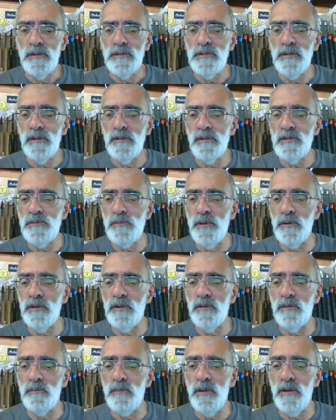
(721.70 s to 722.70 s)
Douglas
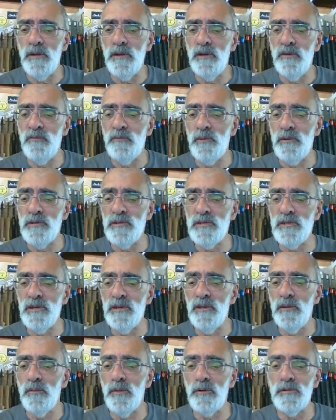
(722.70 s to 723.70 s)
Mungham. I live by the
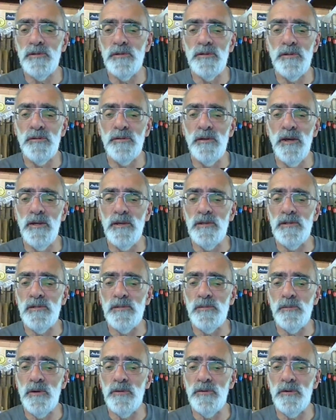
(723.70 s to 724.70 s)
sea, Walton on the
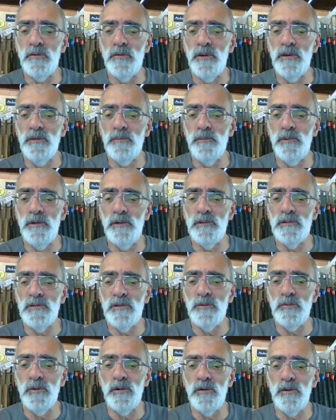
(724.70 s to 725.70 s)
Naze. Weather great, but in
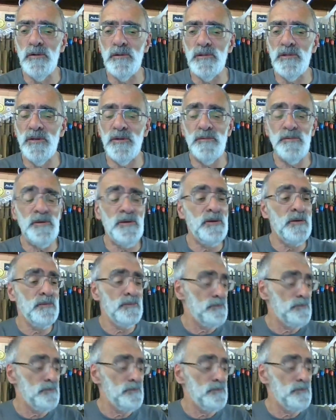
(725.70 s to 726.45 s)
total lockdown. Yeah,